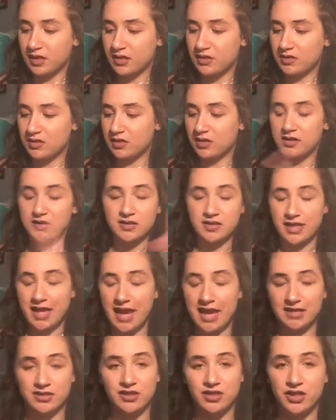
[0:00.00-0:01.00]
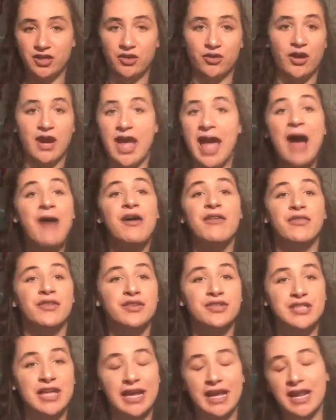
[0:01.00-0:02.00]
salicylic acid, or however
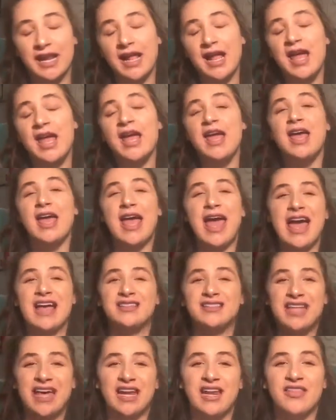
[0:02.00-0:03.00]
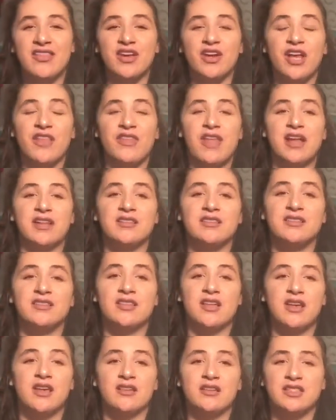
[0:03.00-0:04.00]
you say it. It has that in there, and that's
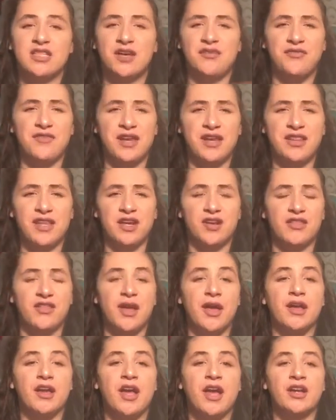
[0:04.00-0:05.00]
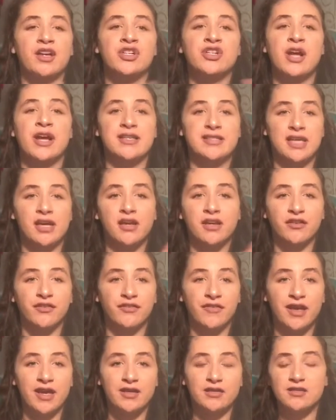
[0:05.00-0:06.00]
the stuff in there that kind of dries out your
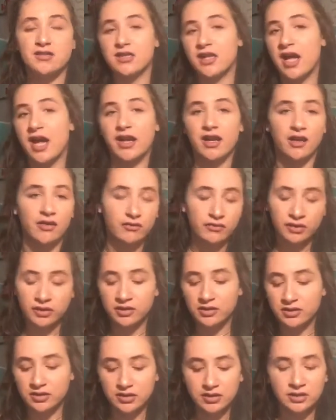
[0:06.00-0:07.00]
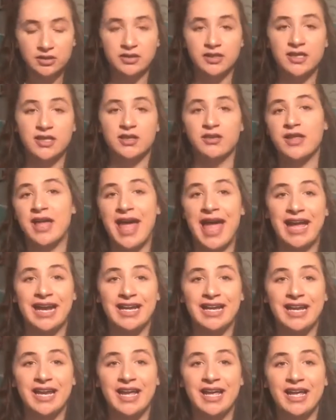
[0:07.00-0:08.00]
face to kind of kill the
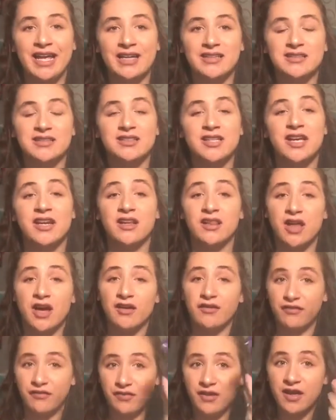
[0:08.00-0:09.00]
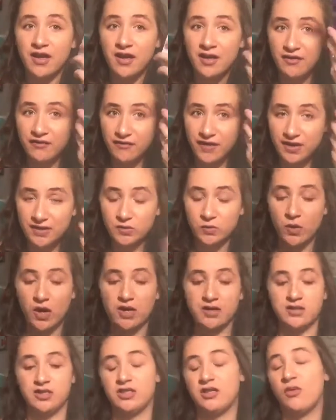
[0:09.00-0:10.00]
acne, I guess. It's in a lot of face
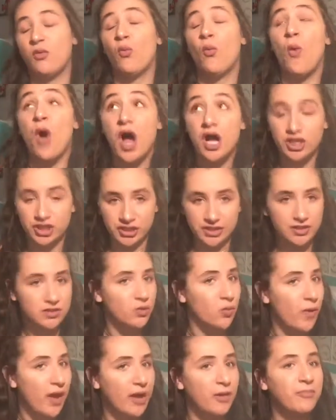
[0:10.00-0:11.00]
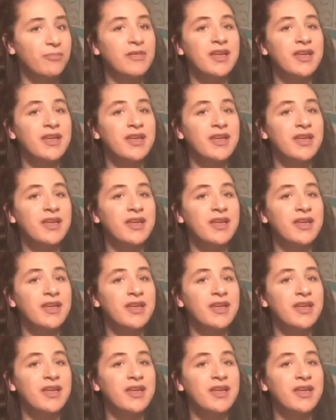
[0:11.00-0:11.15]
washes, wow.